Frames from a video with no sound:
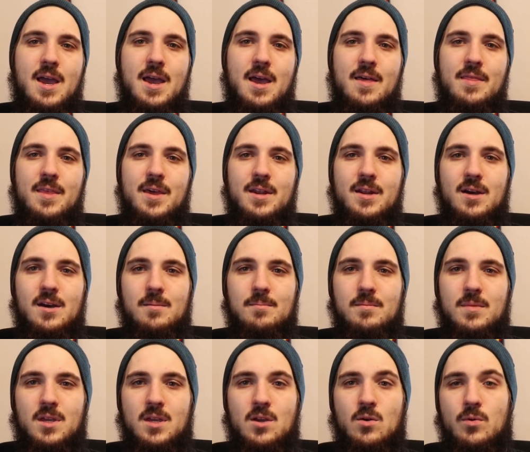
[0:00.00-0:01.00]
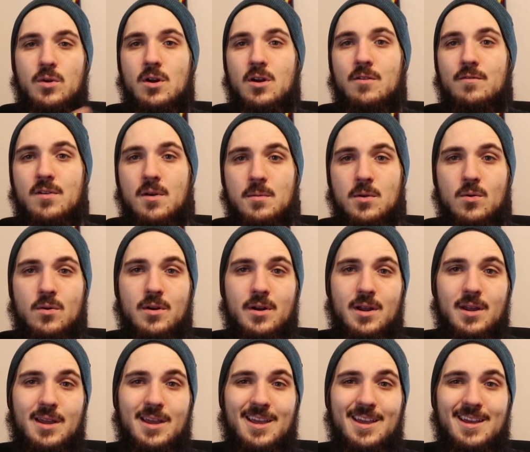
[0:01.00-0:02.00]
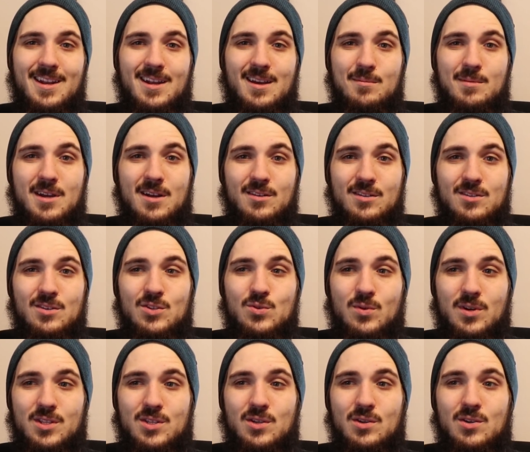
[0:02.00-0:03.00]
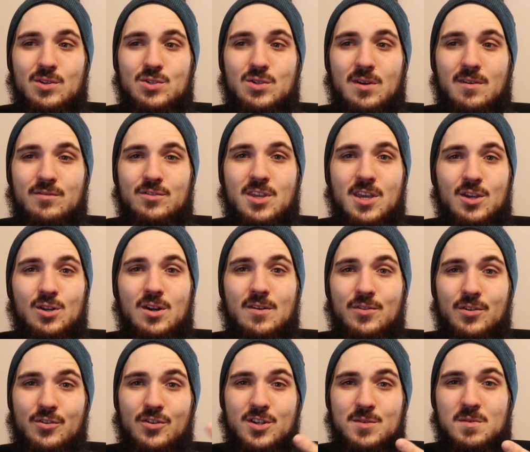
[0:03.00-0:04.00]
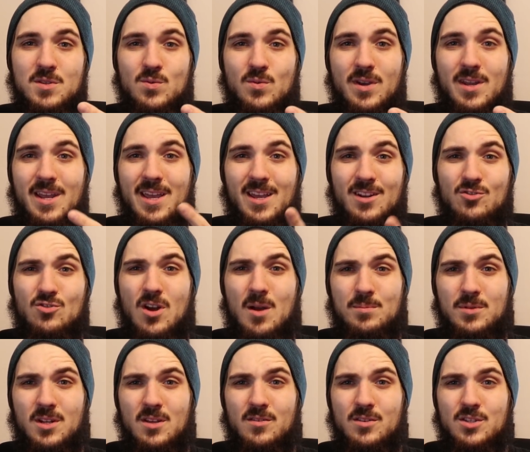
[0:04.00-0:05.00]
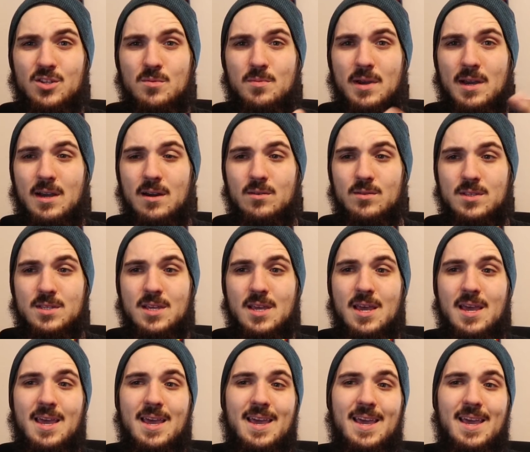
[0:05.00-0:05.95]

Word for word: And then um, here we are in February, and I'm down to two twenty-two, so I've taken off the Christmas weight and dropped another two pounds.